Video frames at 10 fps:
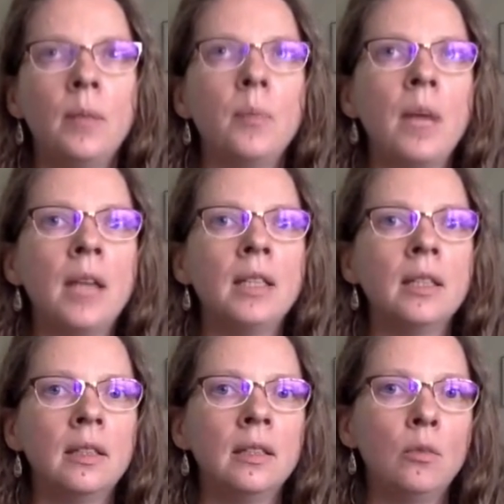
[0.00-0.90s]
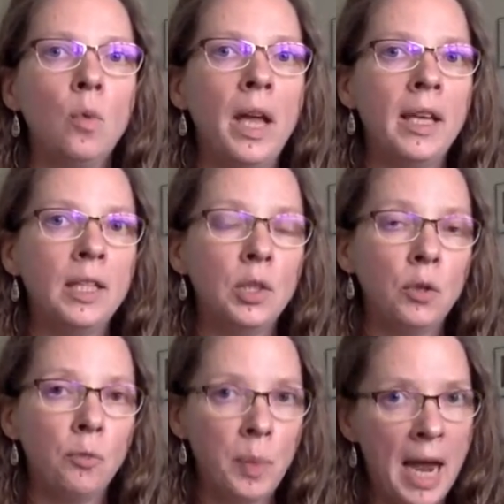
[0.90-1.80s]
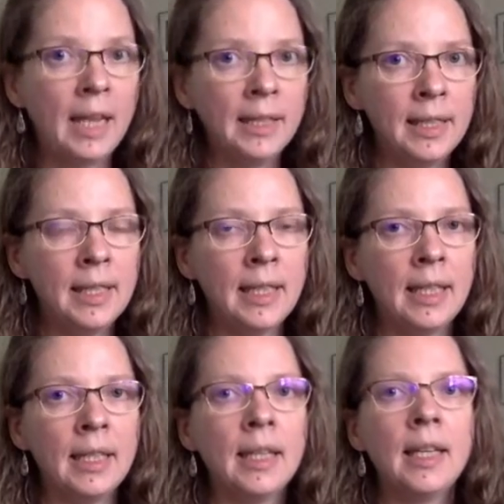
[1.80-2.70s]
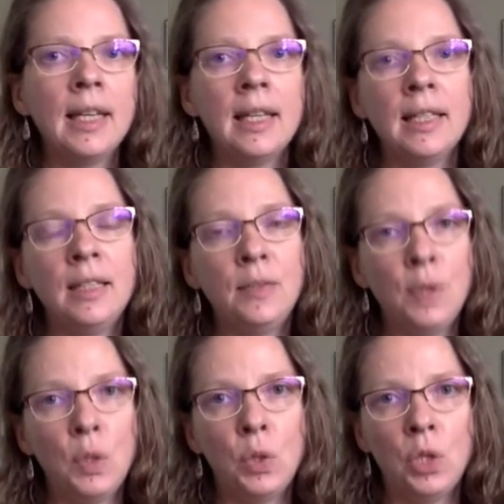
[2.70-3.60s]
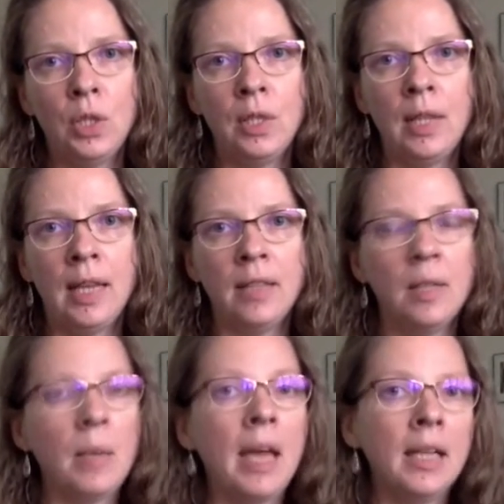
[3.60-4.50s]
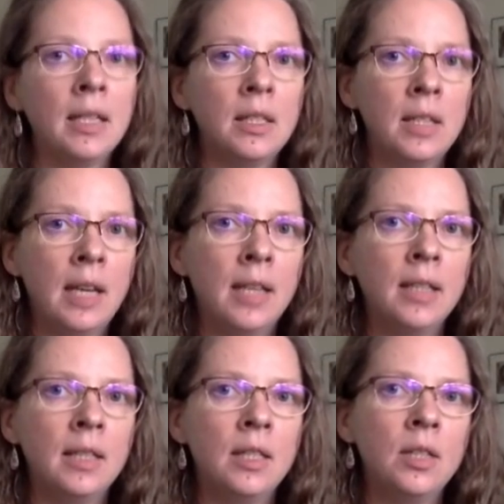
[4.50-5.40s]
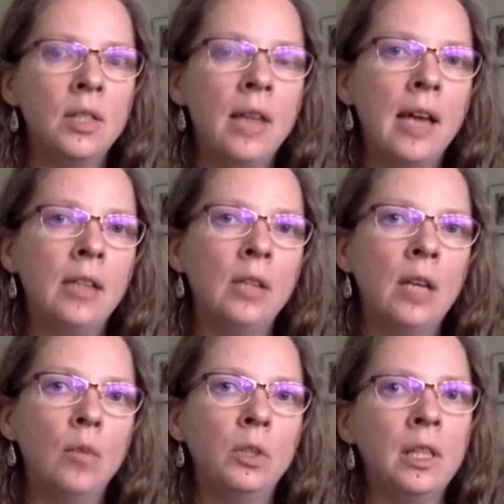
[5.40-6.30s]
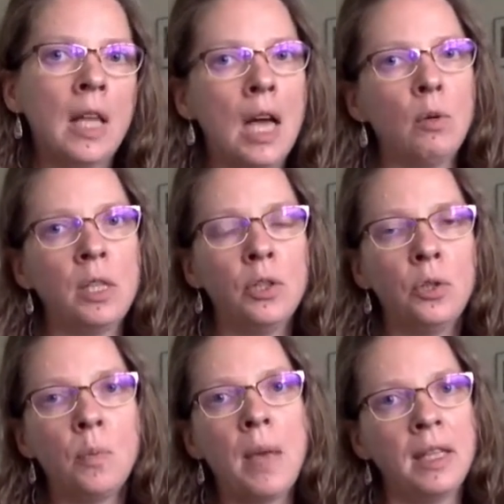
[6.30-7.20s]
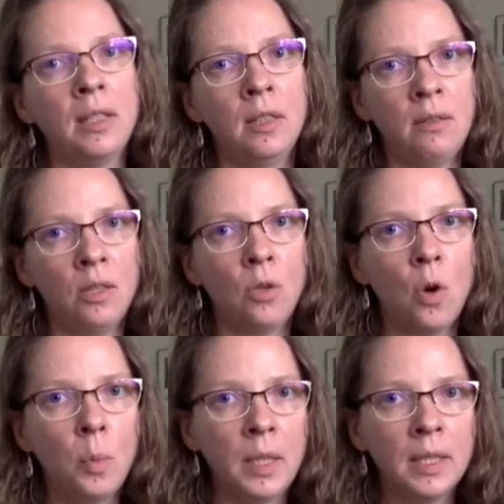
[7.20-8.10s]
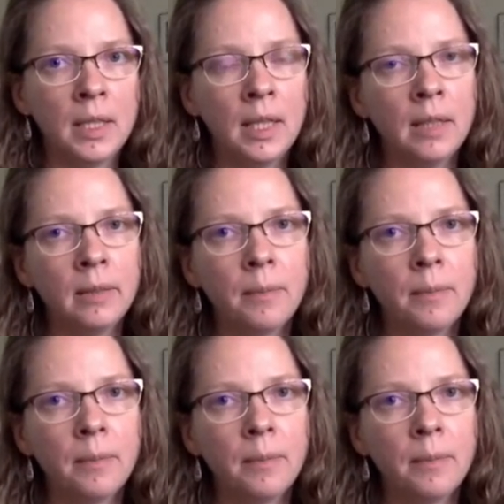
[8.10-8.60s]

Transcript: practical ways of practicing diffusion and some exercises that would allow us to master this coping skill.